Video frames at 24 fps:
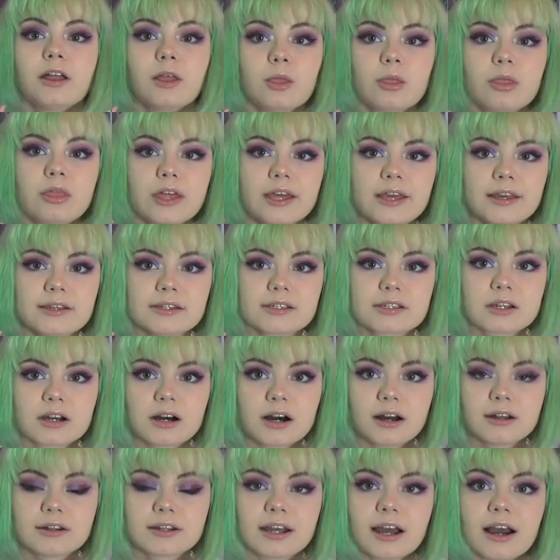these
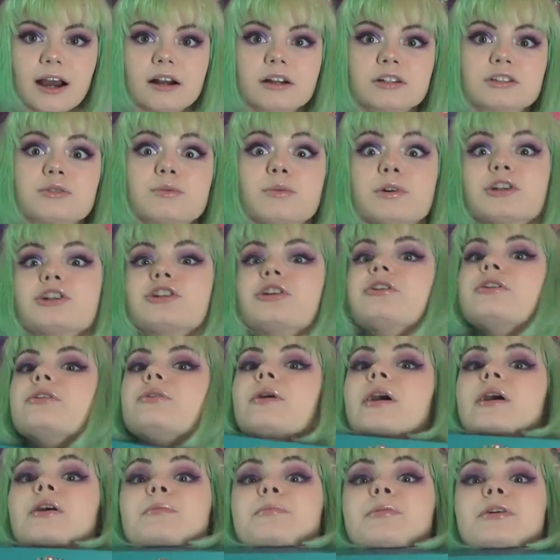contacts while showing you
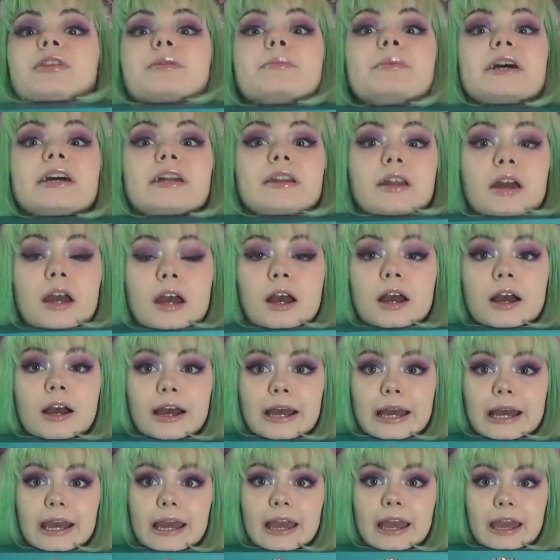how to put them in,
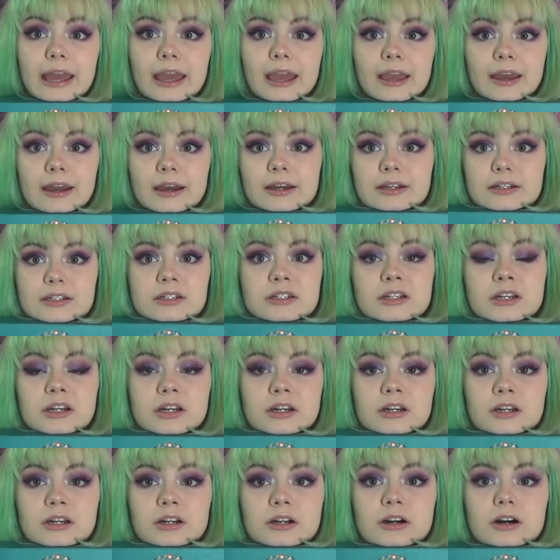and
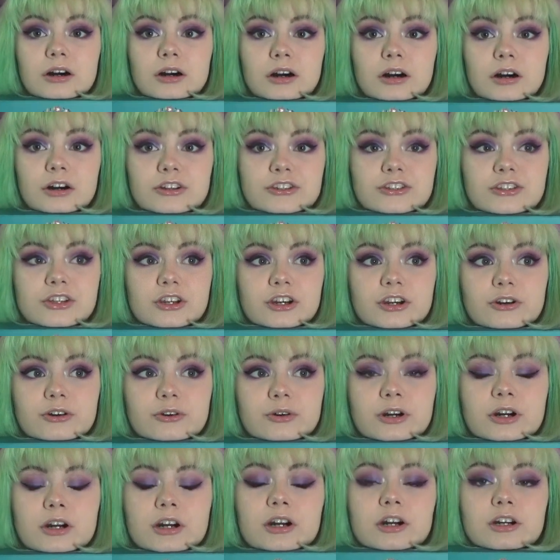
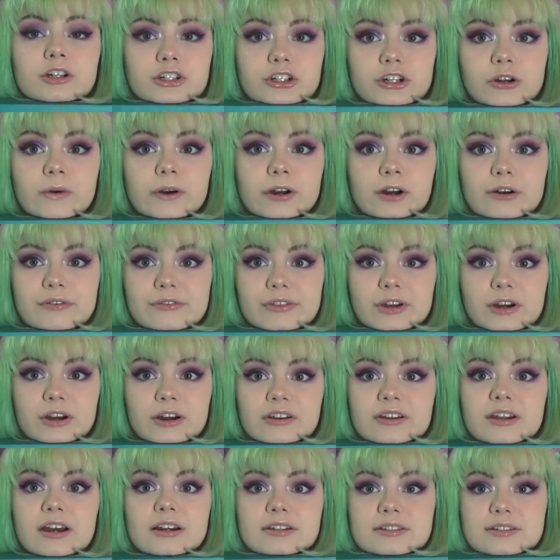also showing off the
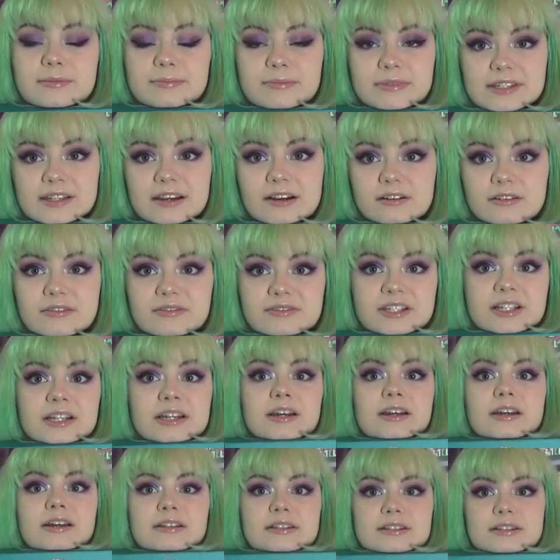contacts themselves
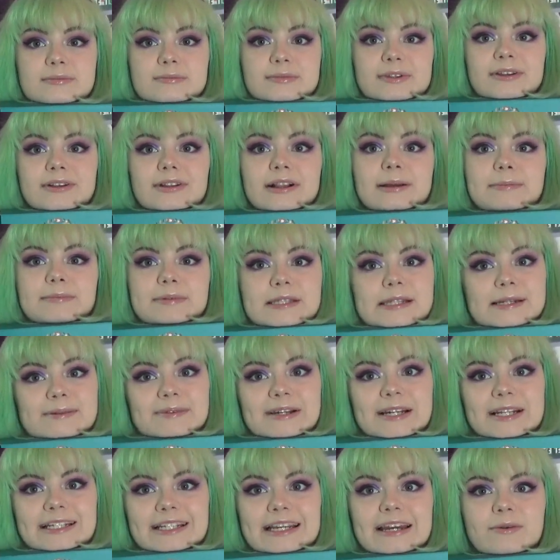and some little clips that I'm
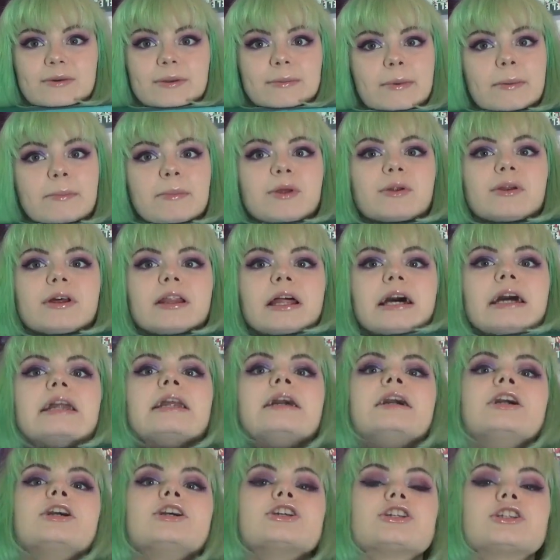going to take with my beauty light.
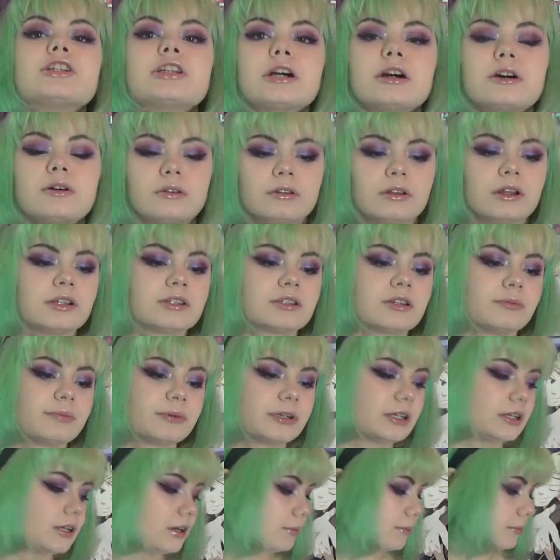So, let's open
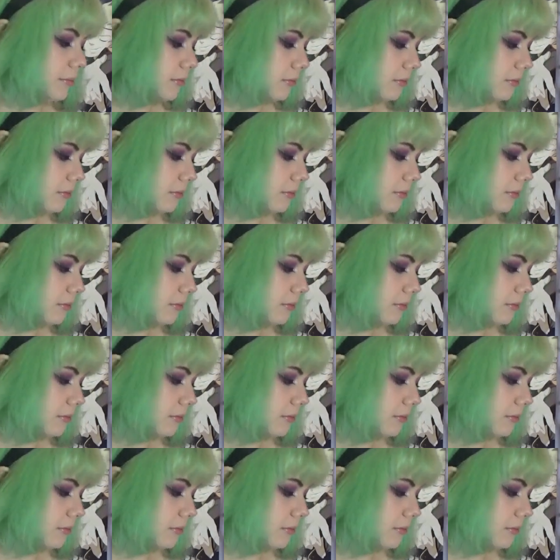it up.